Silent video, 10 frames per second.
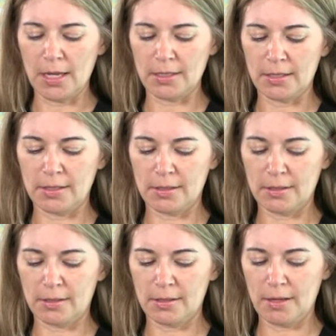Yes
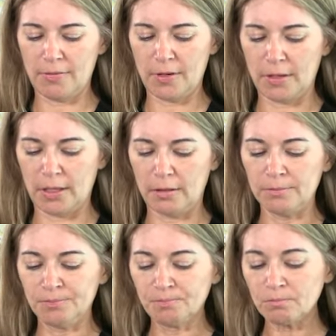definitely.
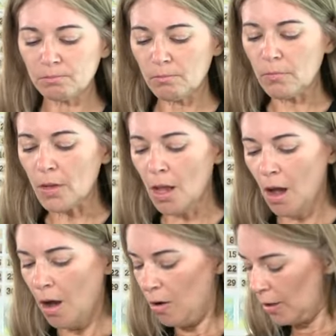
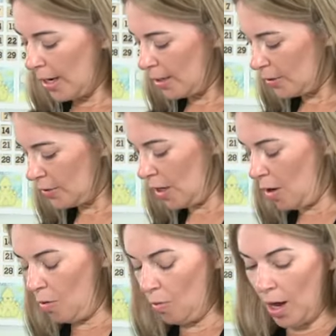Okay,
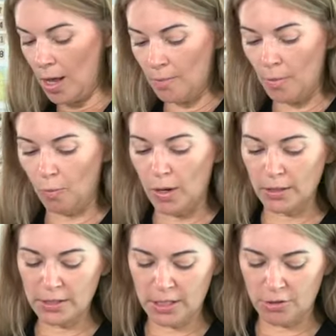so um, what
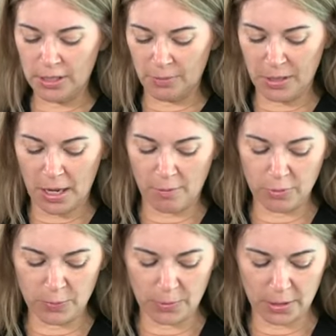else did you tell me I
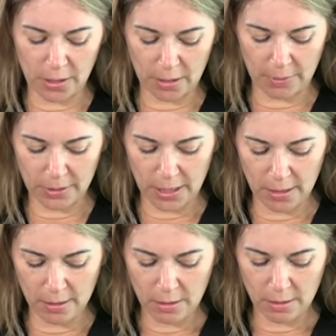was supposed to talk about today?